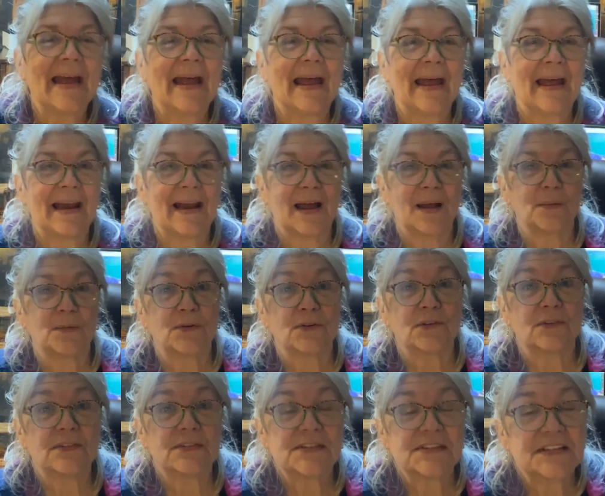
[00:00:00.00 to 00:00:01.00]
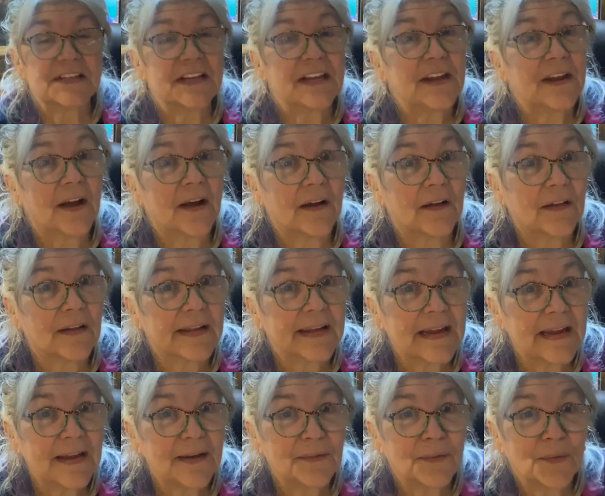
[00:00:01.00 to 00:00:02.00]
And I will see y'all
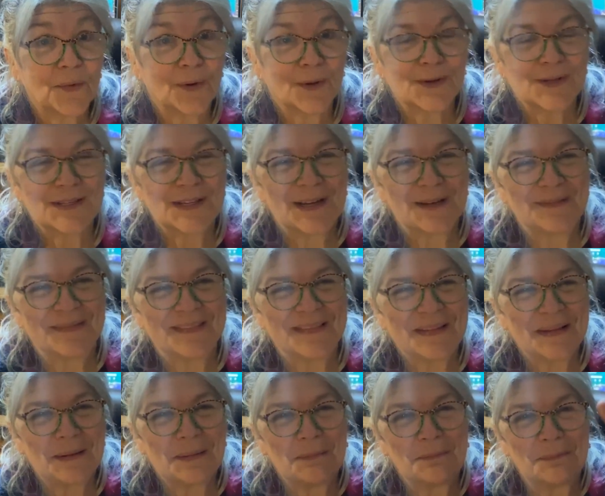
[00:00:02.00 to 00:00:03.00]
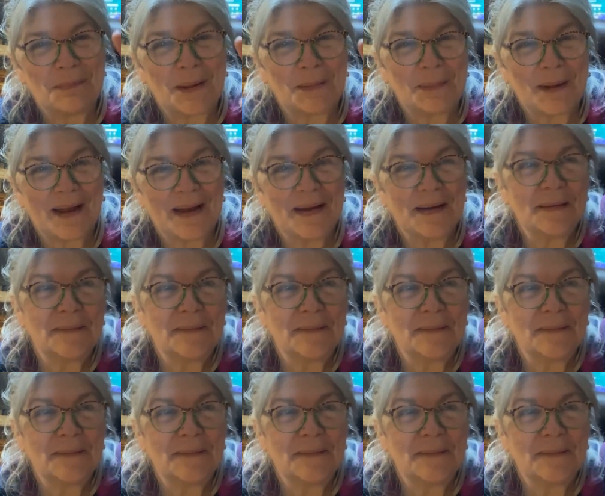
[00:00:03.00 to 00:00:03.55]
again real soon. Bye-bye.